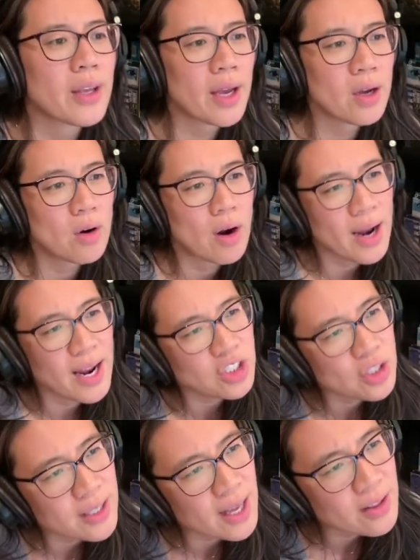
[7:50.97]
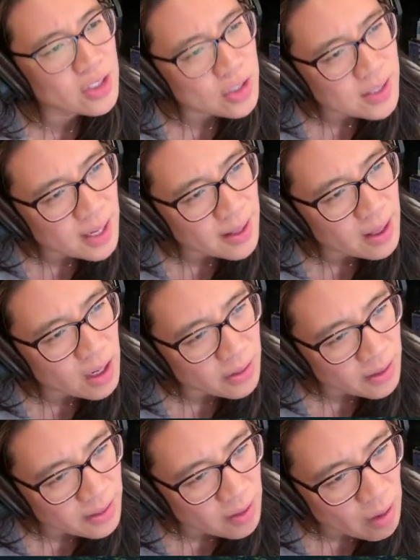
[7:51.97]
Okay, all right. Actually, now that you say that, I
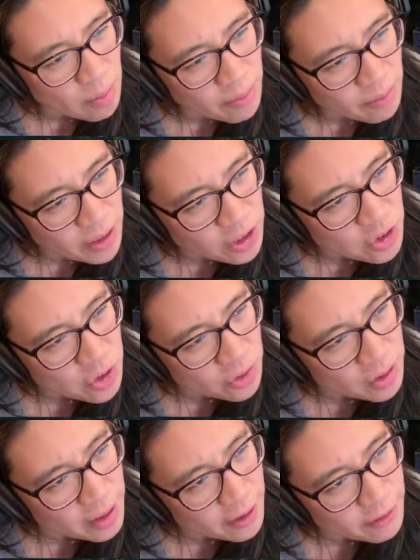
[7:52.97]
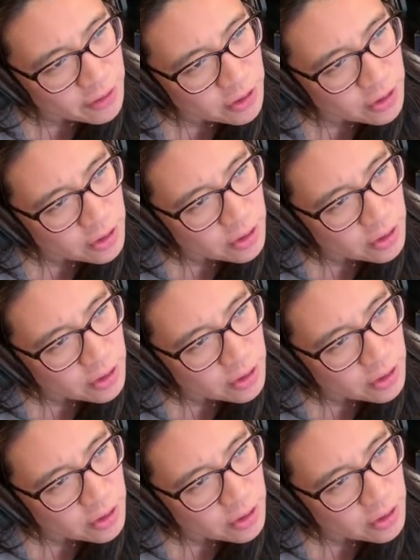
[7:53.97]
think there are rib fractures on the left.